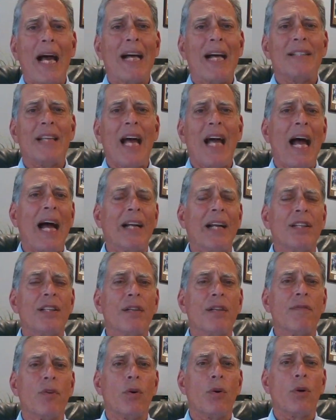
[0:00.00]
as
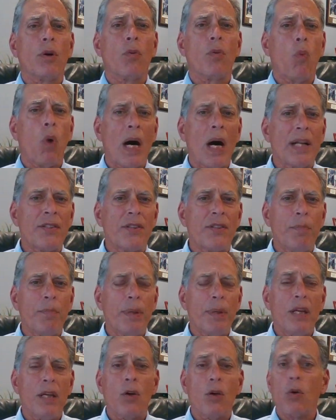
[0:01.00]
active or want to
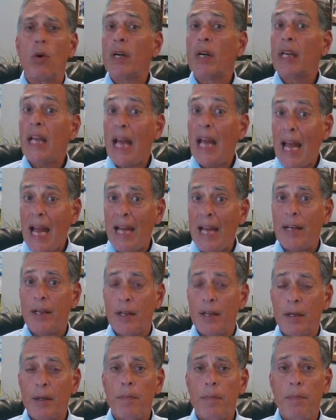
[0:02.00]
be or
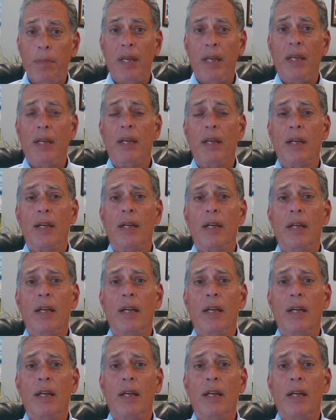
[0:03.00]
can be.